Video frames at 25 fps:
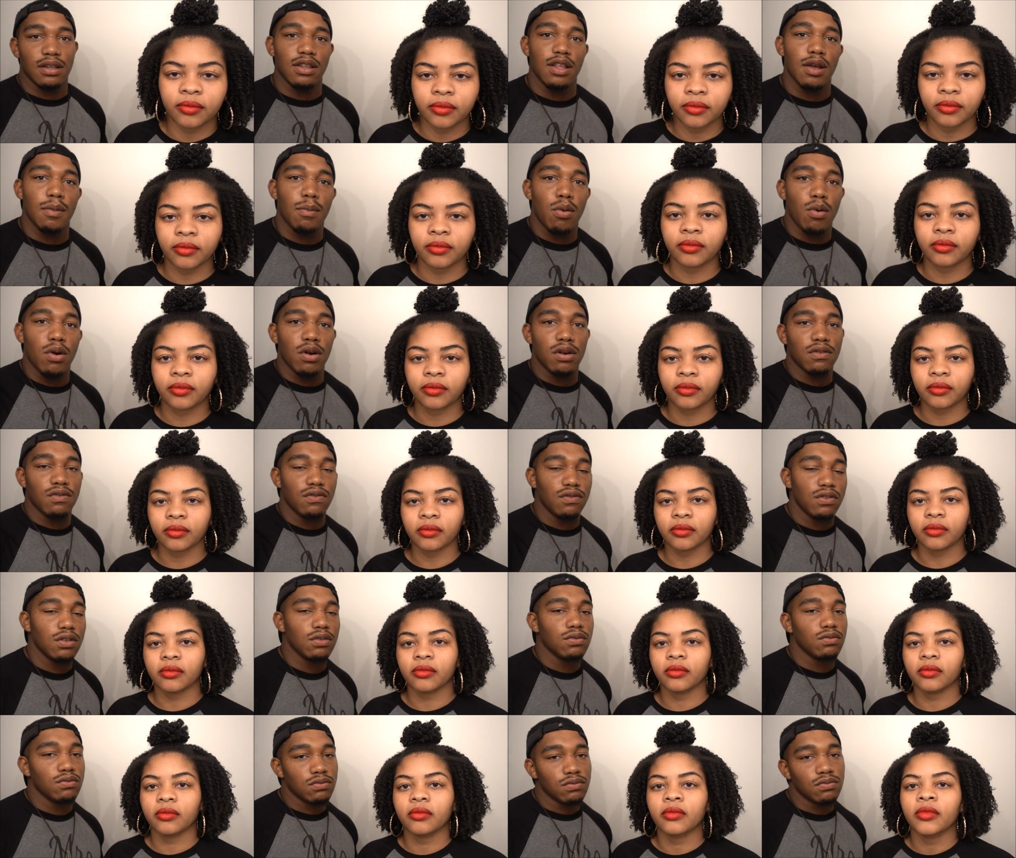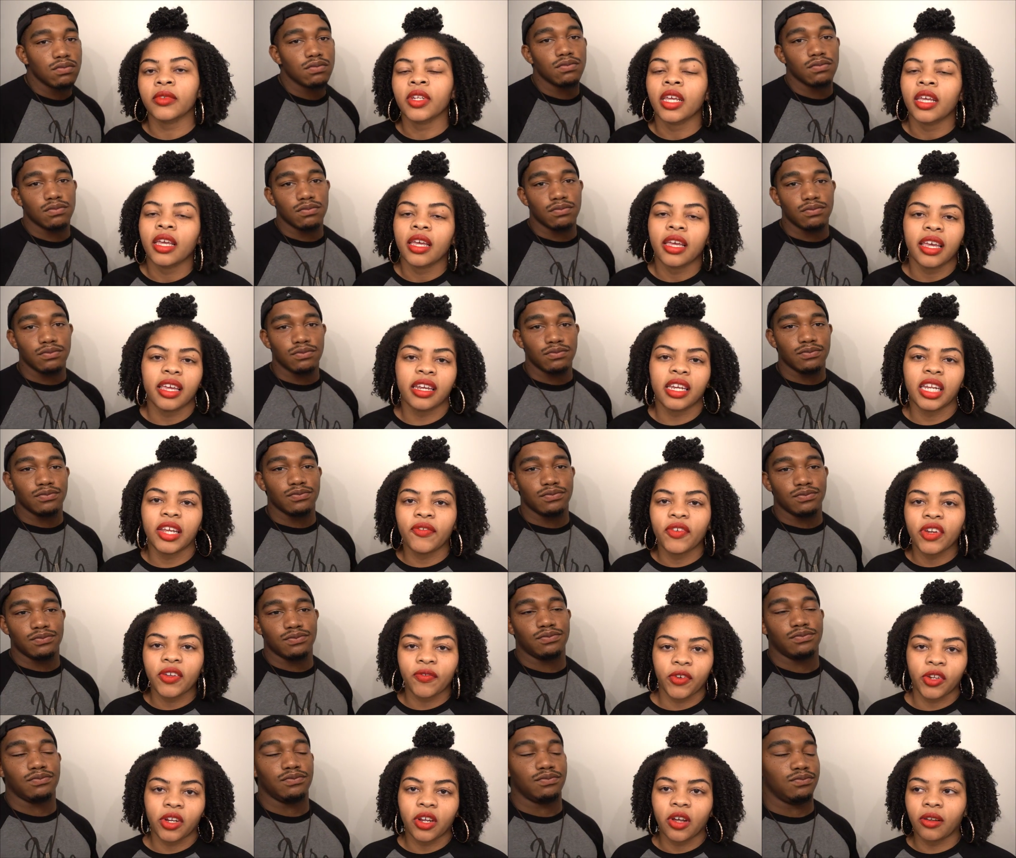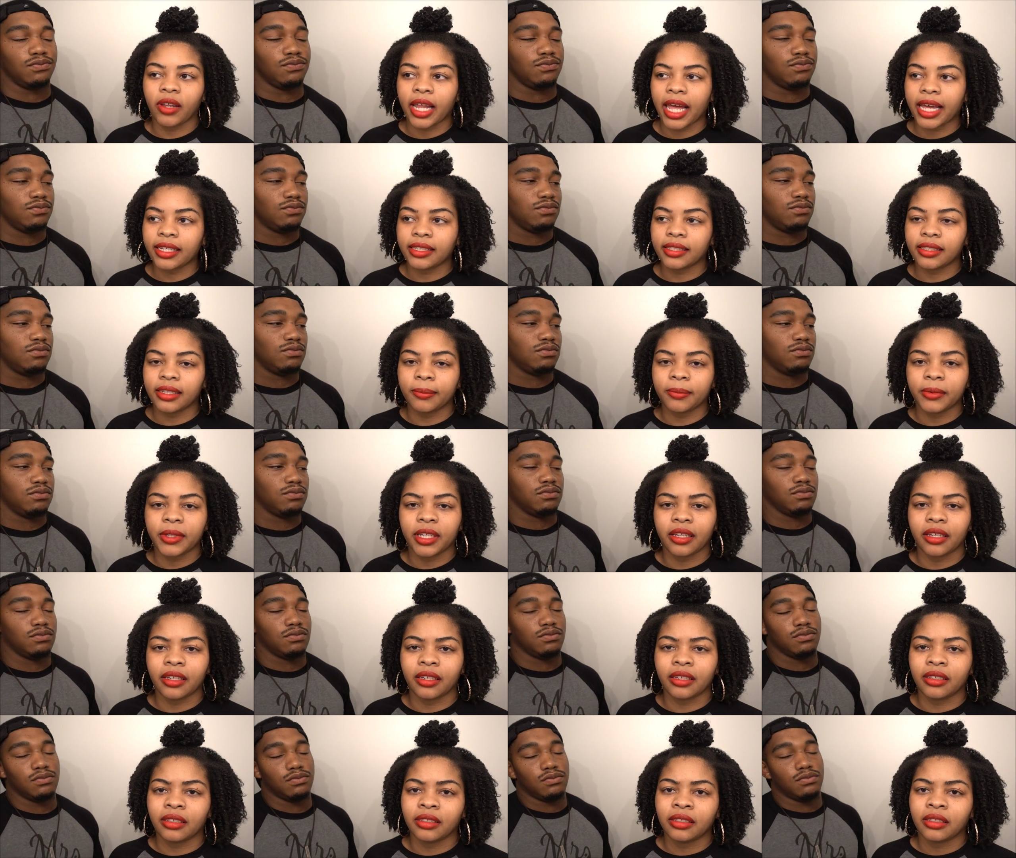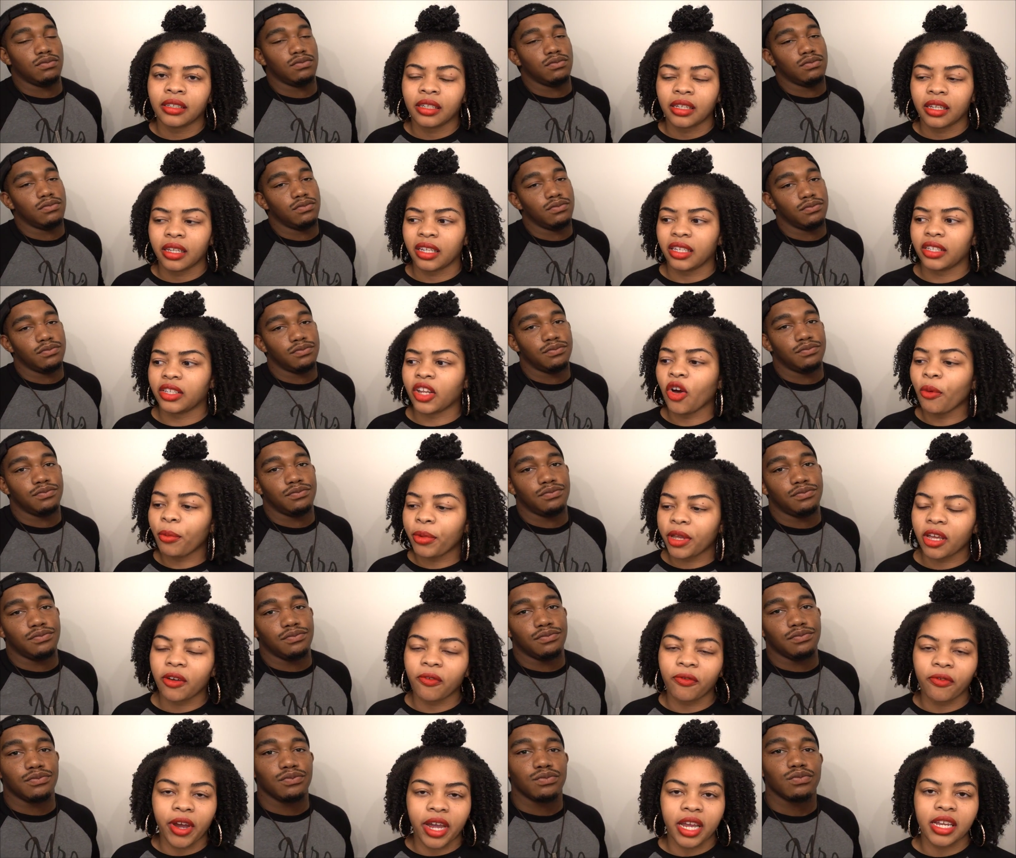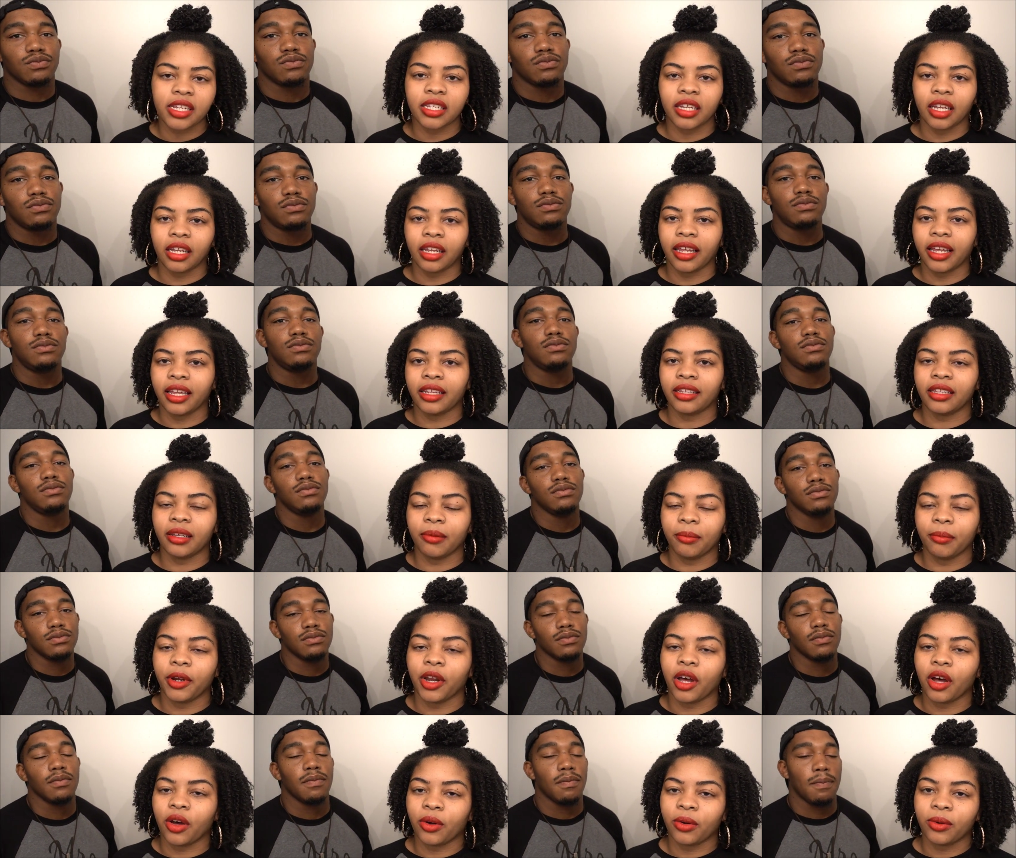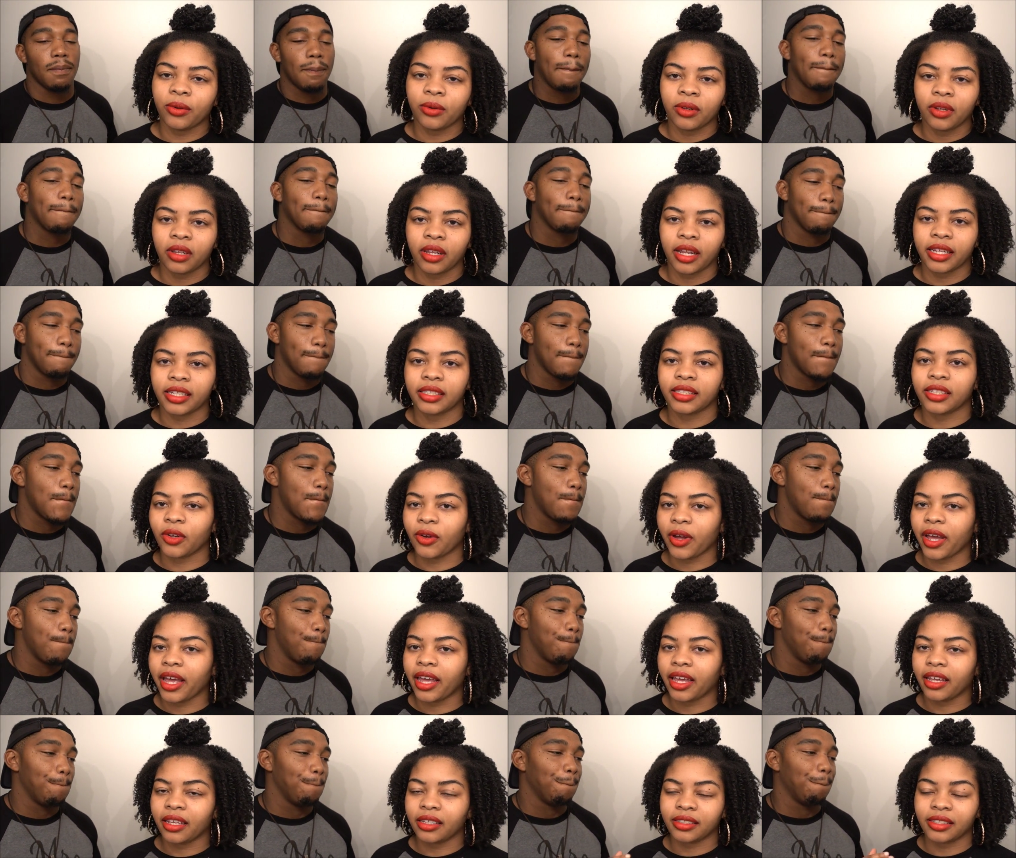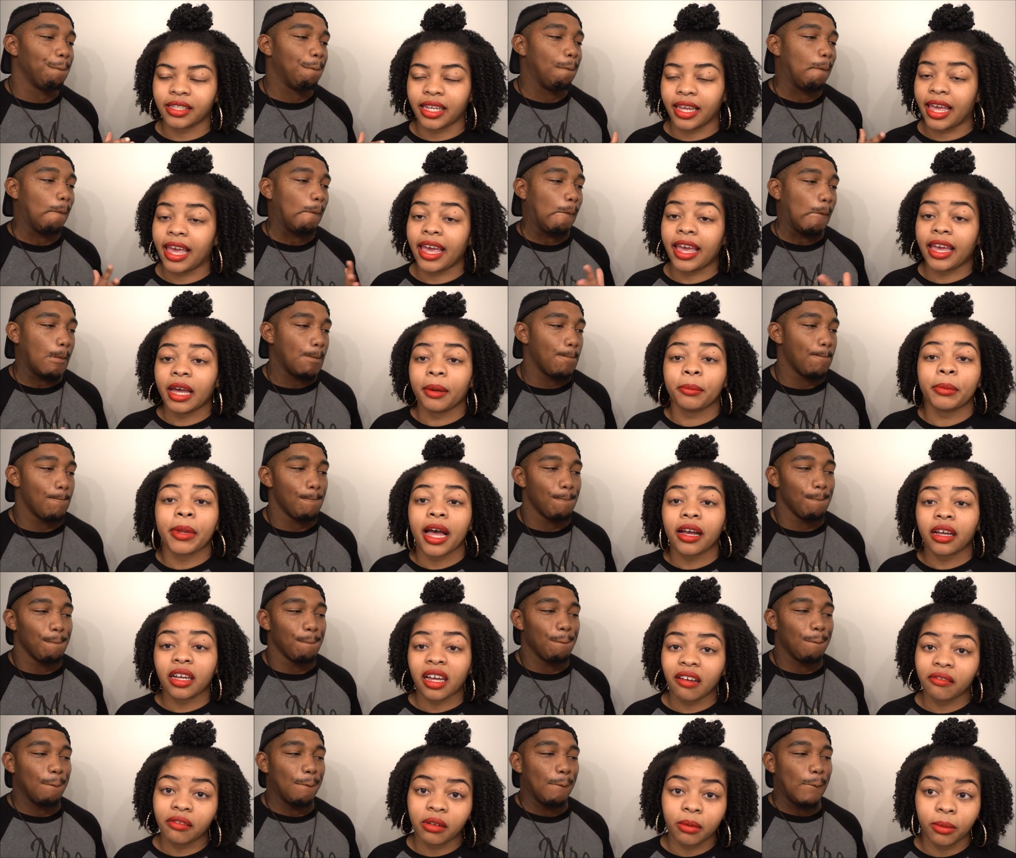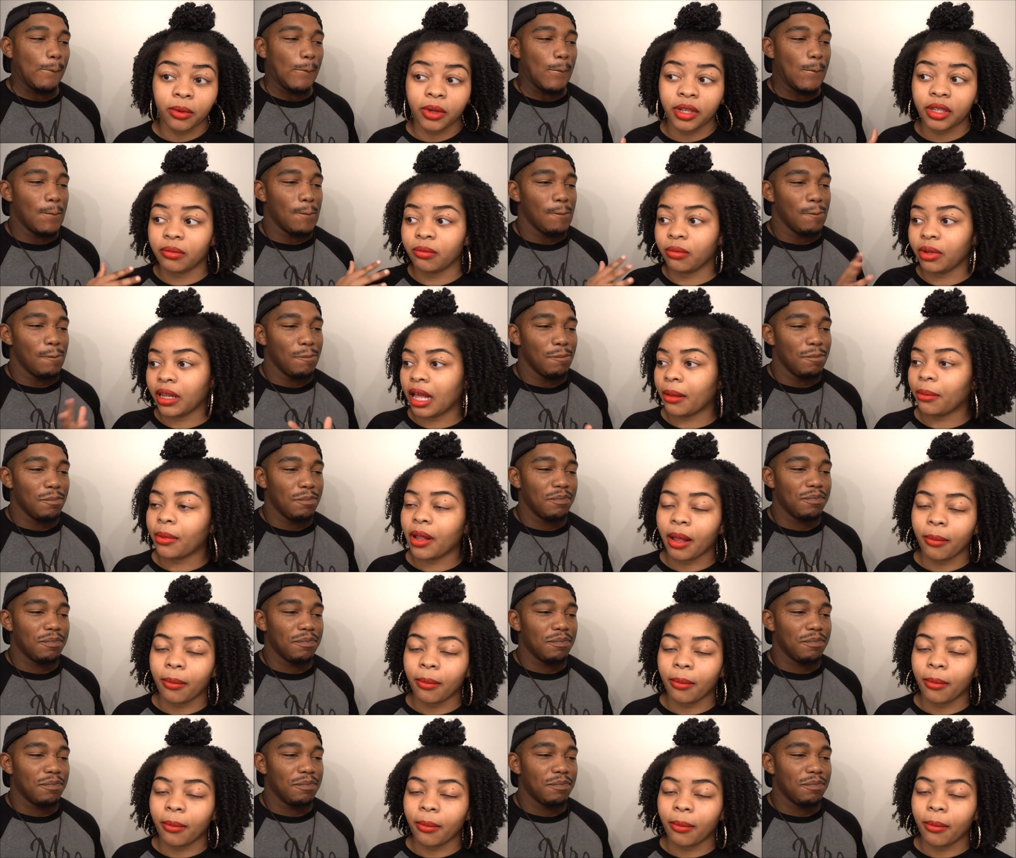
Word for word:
Speaker 1: their point of view.
Speaker 2: And even if you don't like something, don't be afraid to let them know. Like, so hey, say hey, I'm not comfortable with blah